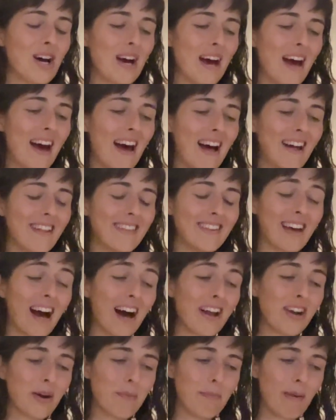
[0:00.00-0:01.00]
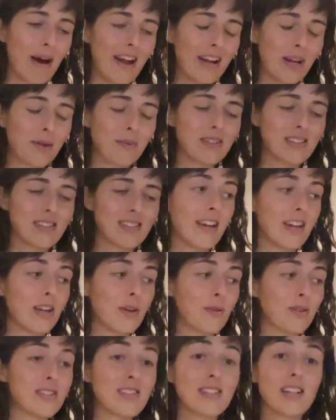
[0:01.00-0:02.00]
And the other man, he was he
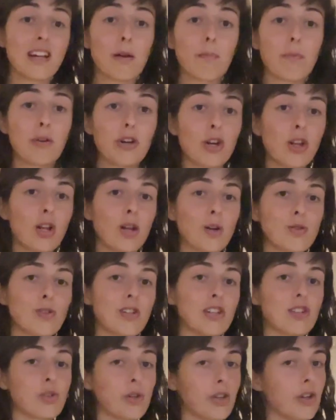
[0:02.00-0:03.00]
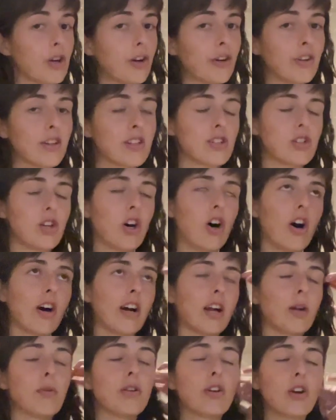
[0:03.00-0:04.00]
was sitting pretty close to us, so he heard us talk,
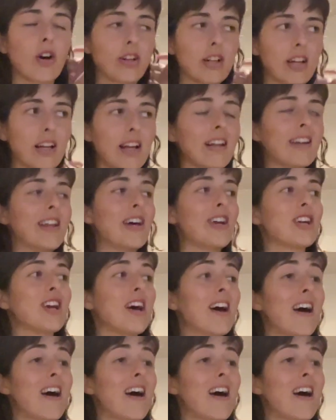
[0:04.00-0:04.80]
and we talked in English.